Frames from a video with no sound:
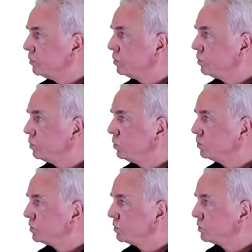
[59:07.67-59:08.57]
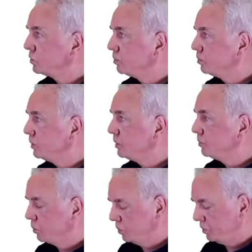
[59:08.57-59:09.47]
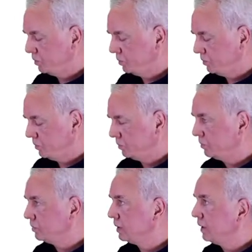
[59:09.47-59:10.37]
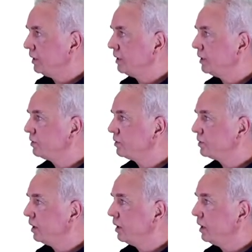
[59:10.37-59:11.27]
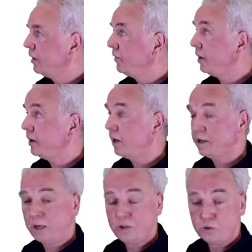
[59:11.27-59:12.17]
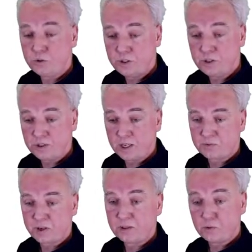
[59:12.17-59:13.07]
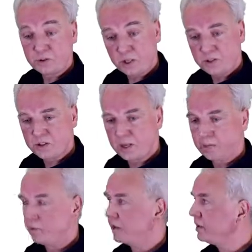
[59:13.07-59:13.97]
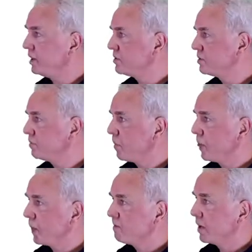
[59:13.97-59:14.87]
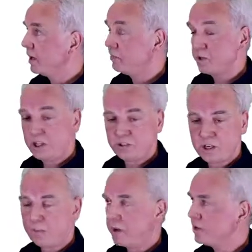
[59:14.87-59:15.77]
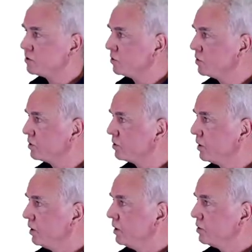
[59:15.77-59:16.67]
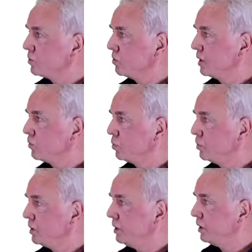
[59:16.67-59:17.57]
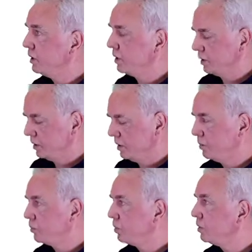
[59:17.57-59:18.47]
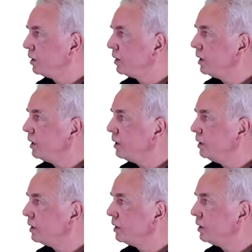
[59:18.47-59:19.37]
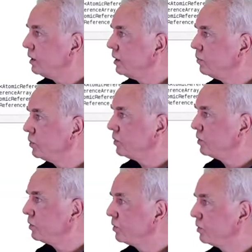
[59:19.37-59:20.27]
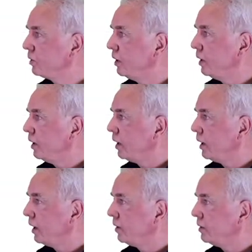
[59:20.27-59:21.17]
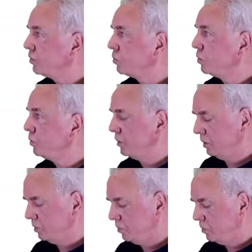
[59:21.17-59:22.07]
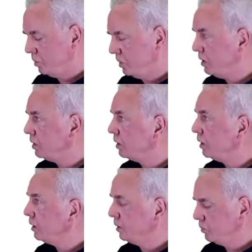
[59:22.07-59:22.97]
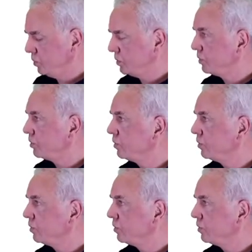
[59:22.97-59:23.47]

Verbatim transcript: oops, input, yes. And then I can use these test values inside my test, in, inside my assert. So that would be uh, input A input, and this would be B inputs.